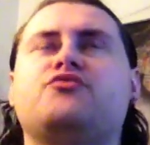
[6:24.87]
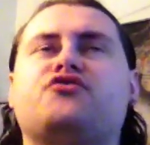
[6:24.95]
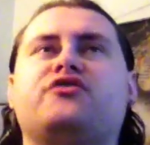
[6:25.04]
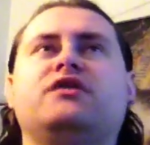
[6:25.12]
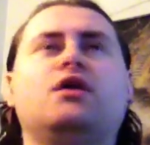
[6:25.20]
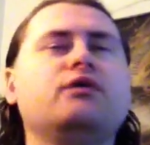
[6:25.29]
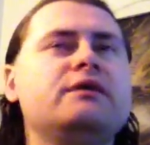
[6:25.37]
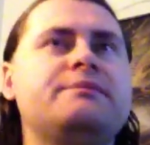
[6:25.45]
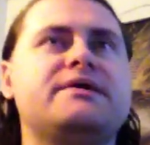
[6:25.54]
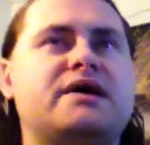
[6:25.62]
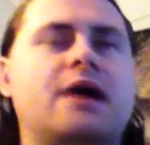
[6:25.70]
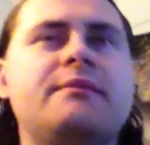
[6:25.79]
slowly
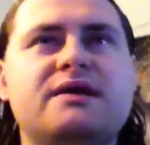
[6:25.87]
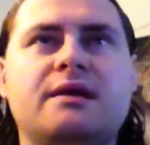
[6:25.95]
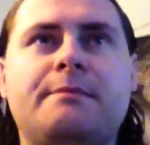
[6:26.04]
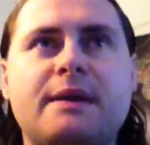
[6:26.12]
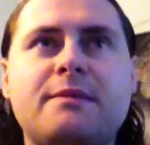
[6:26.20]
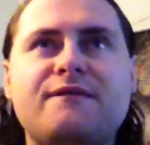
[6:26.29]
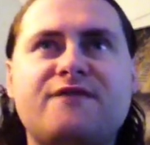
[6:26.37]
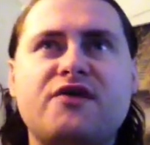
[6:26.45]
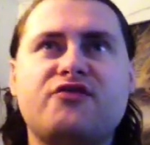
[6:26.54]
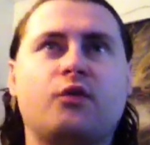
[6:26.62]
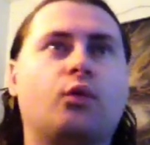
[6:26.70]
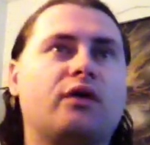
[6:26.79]
becoming a
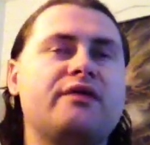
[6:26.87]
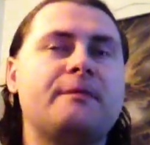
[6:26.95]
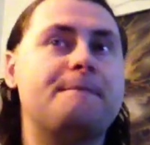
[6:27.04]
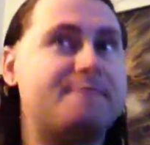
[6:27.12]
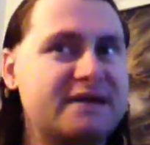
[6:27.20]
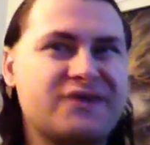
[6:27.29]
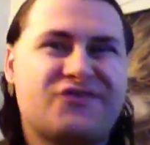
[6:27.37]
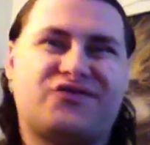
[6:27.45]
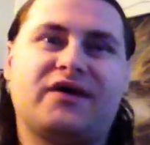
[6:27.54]
babyface, and one of the biggest